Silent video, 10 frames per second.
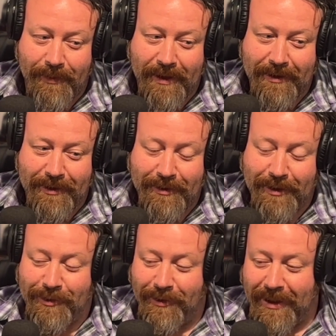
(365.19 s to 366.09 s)
being in this
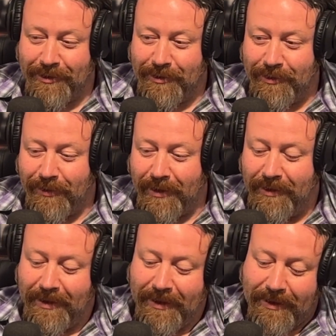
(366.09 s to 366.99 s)
digital age too, where
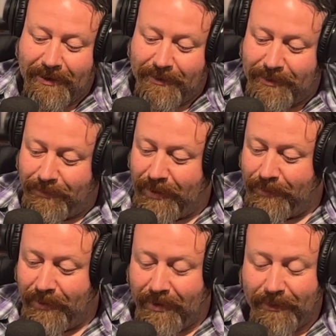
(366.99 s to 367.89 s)
some
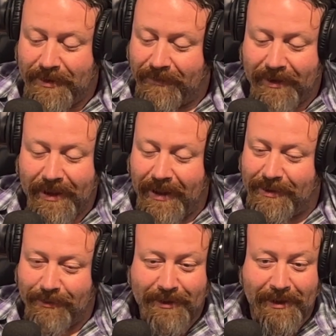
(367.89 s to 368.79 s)
people, almost every day,
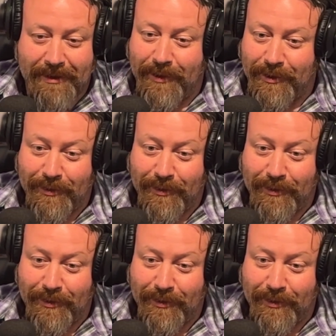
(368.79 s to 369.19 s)
somebody sends me a